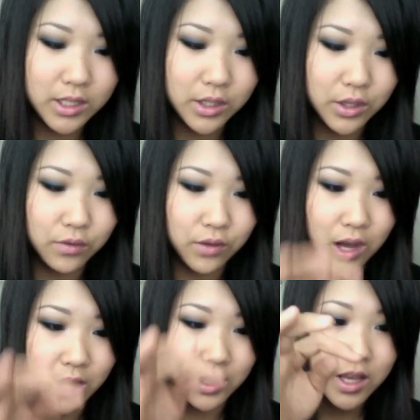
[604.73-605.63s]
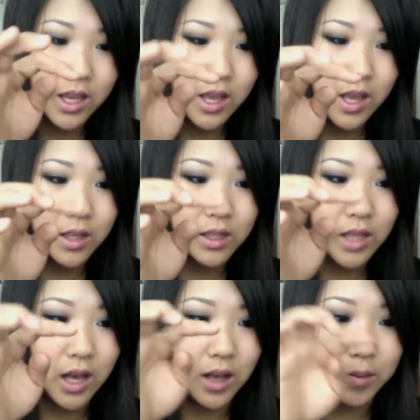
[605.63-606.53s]
So you've got
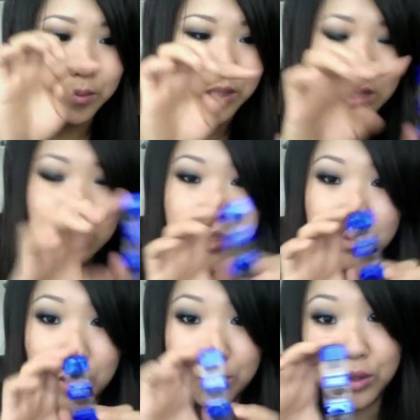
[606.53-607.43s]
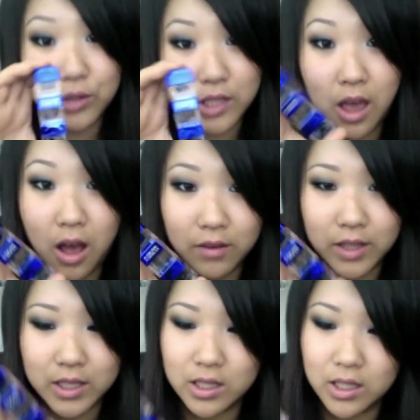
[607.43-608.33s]
this one's a blue set,
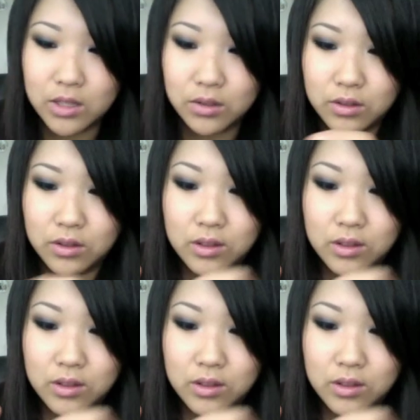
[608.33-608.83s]
obviously, so it's